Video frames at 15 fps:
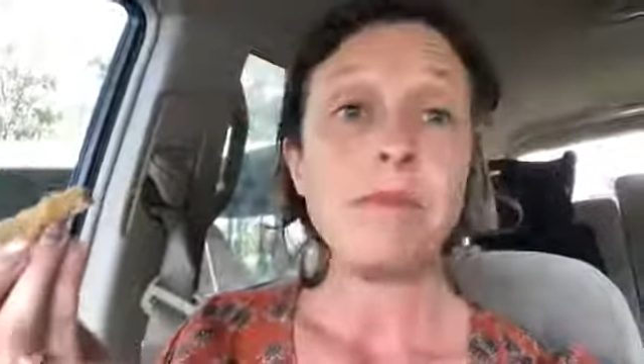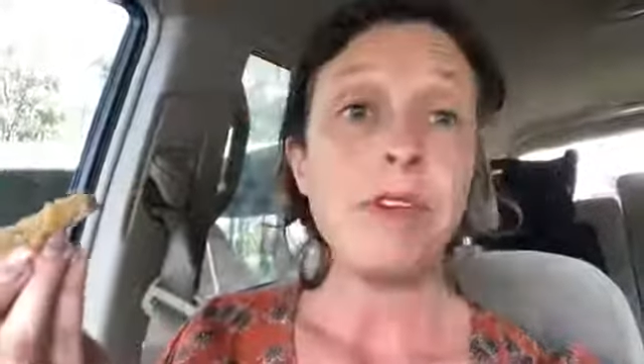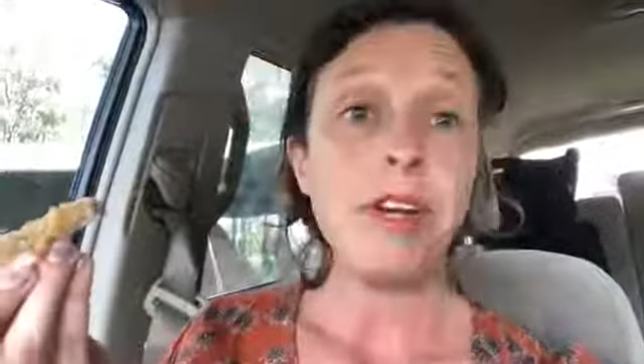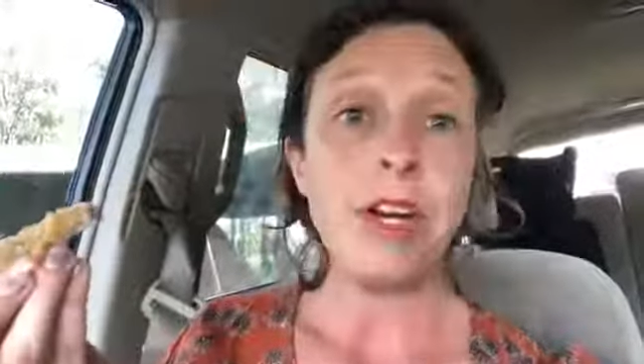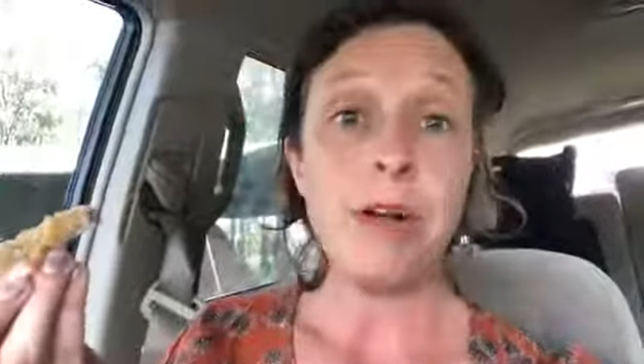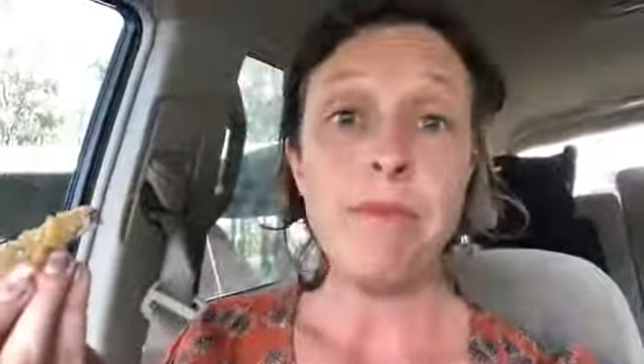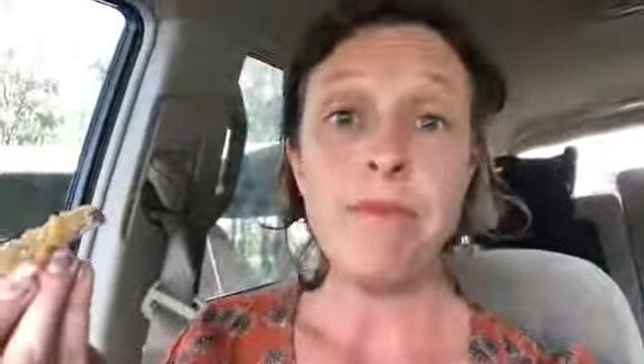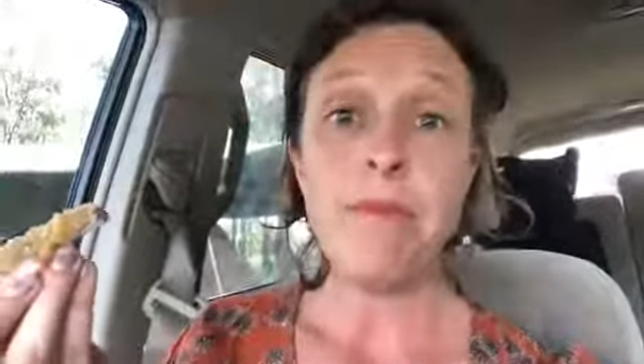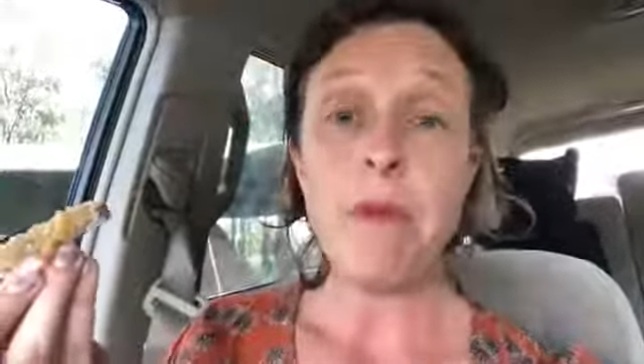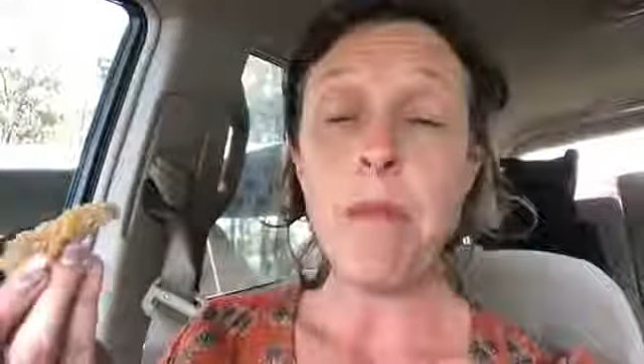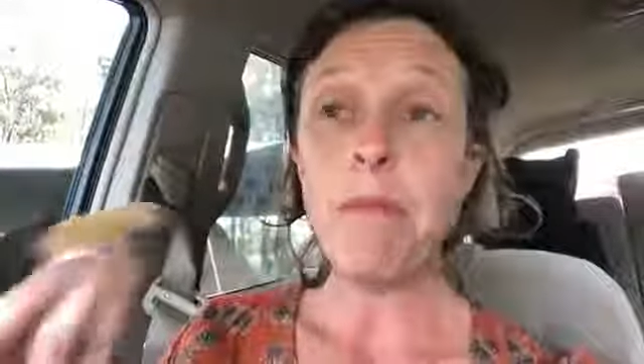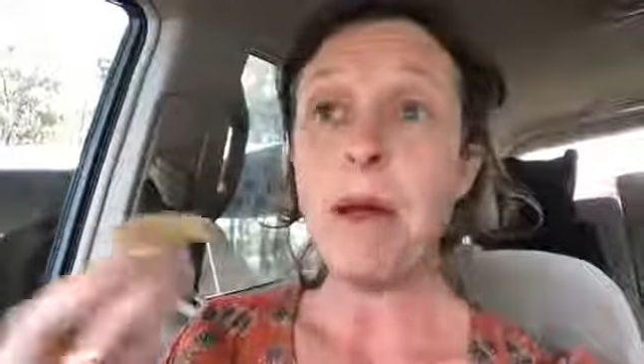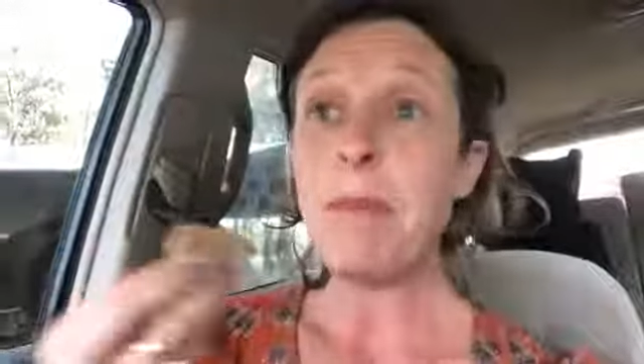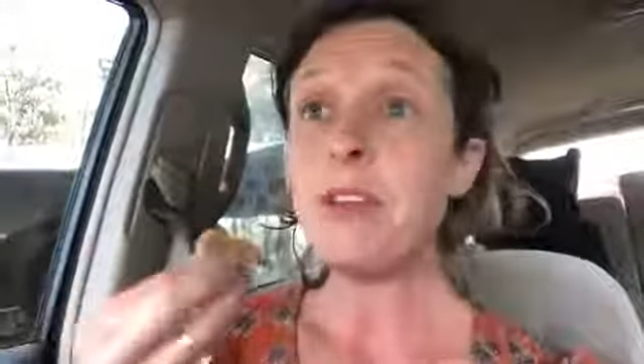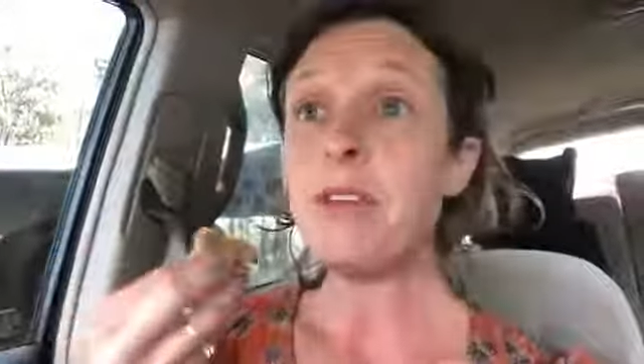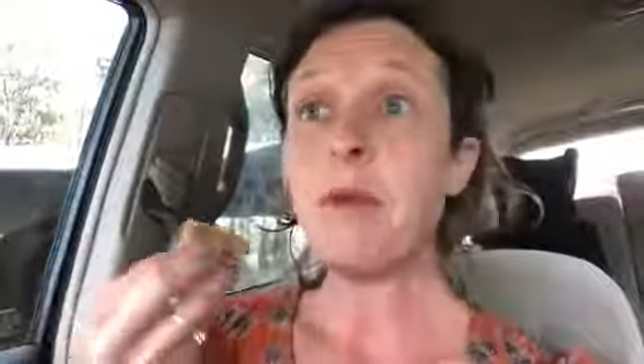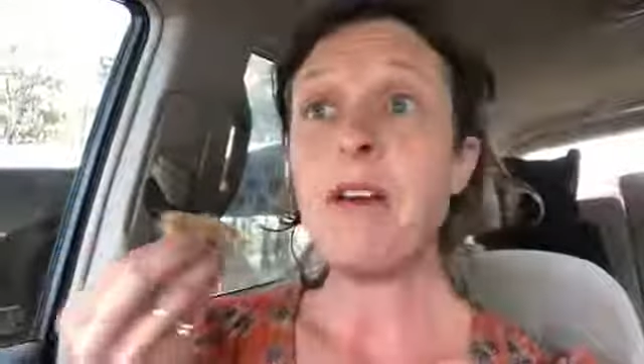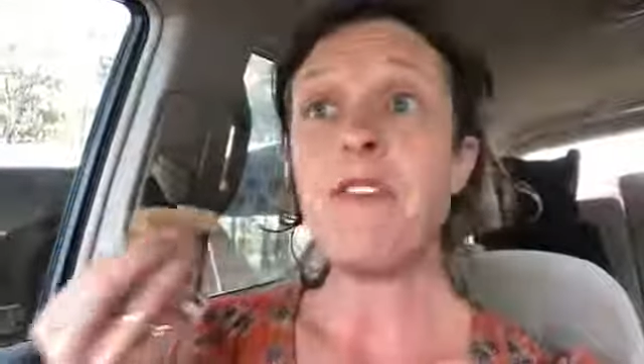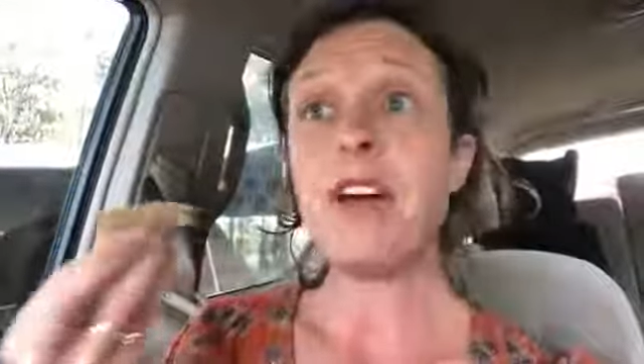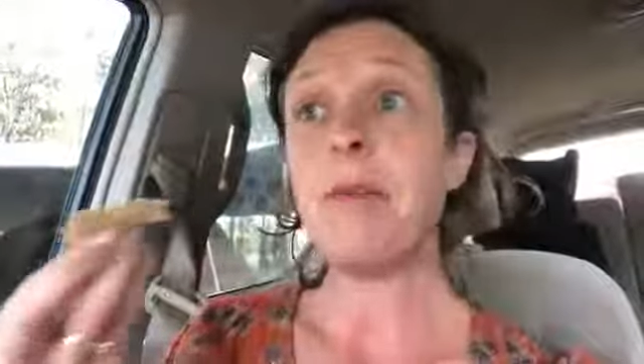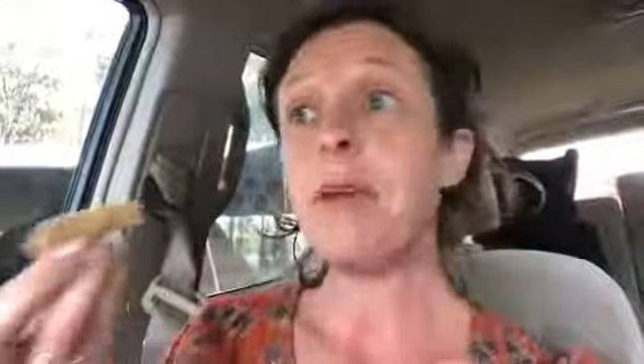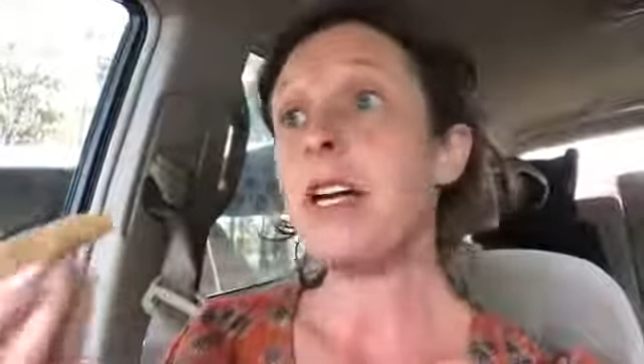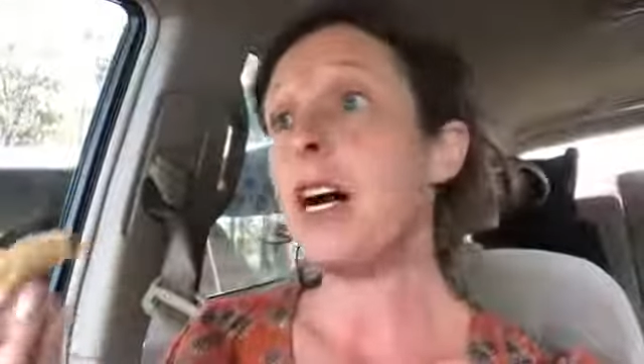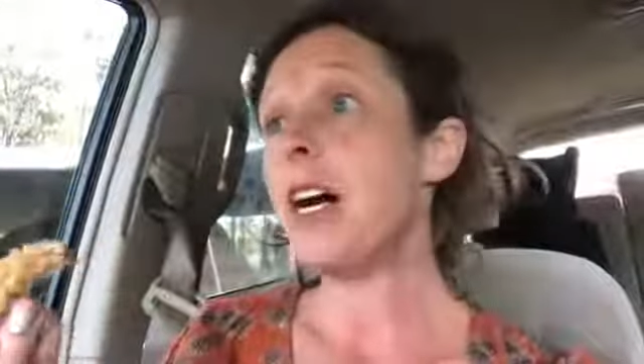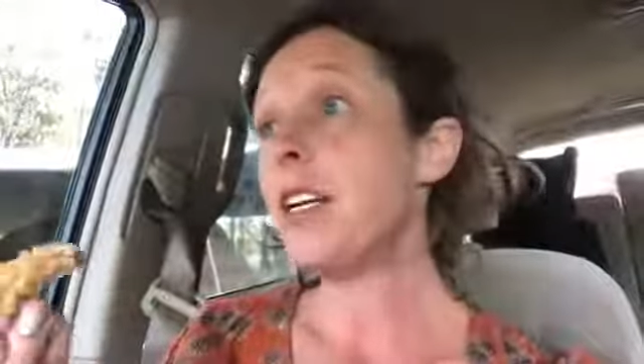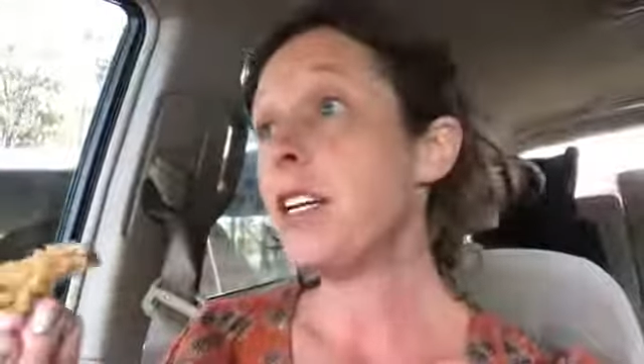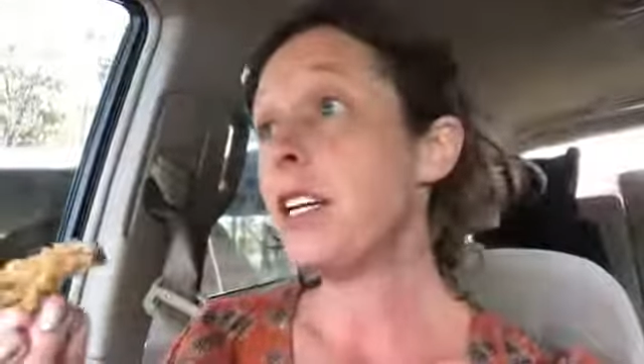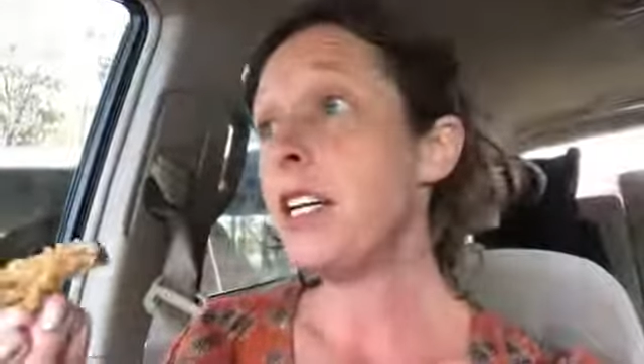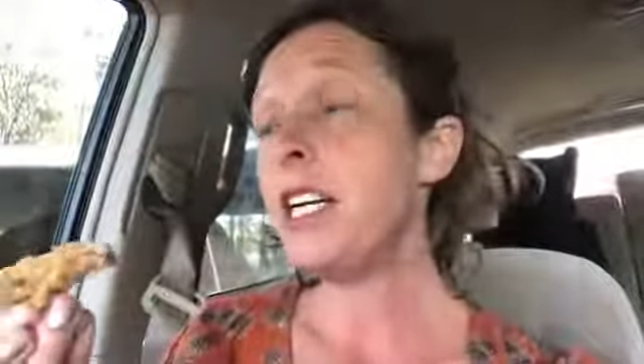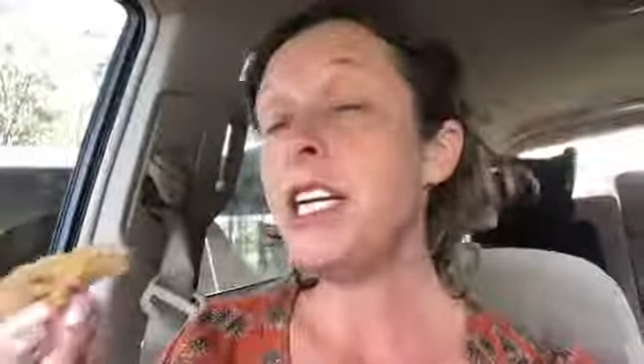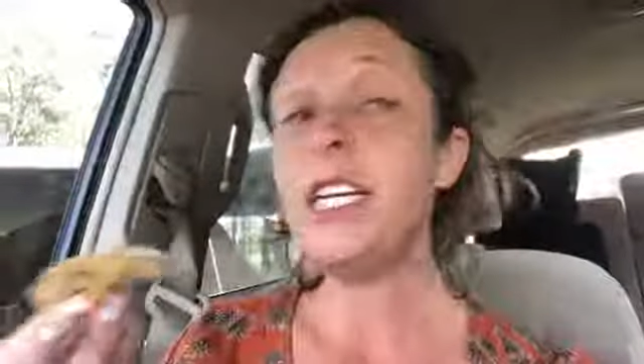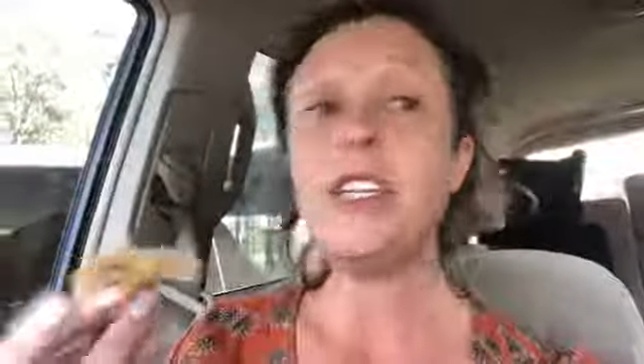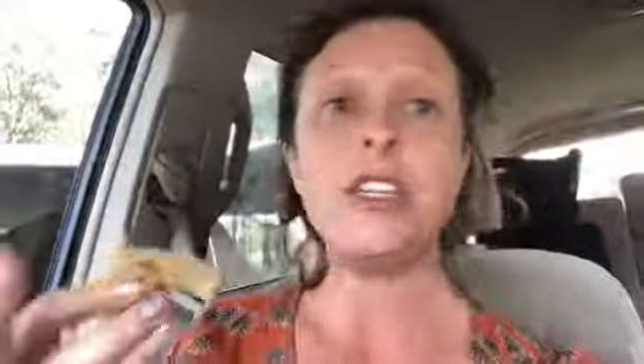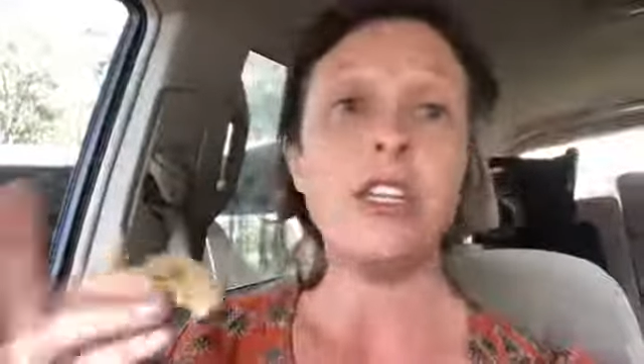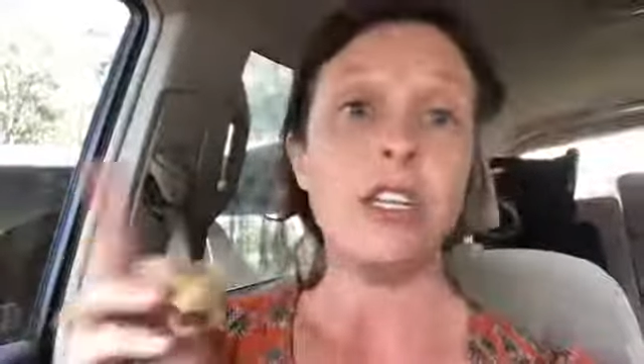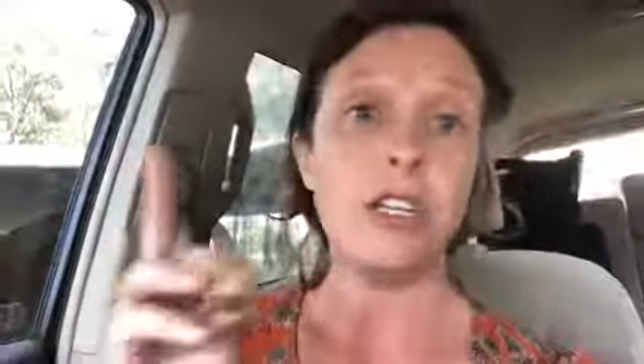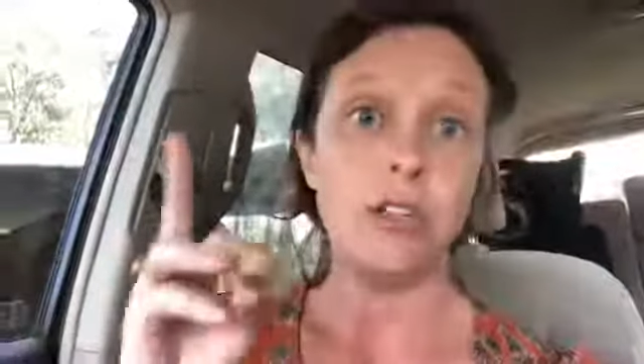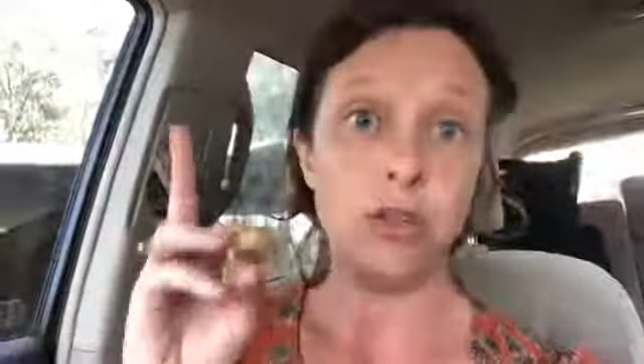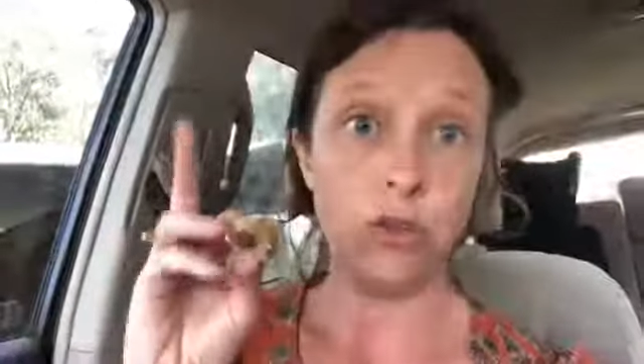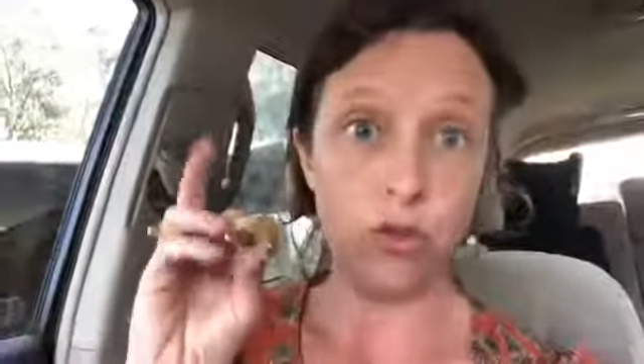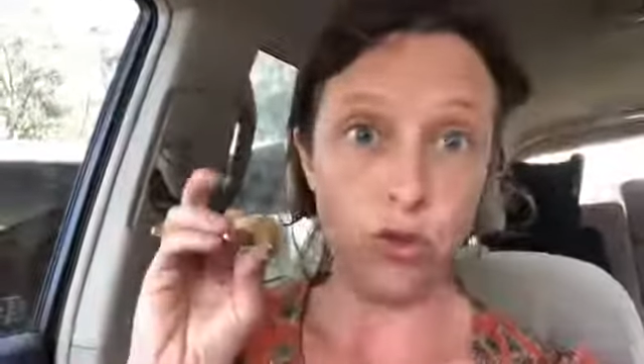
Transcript: you know, members of my family aren't going to eat the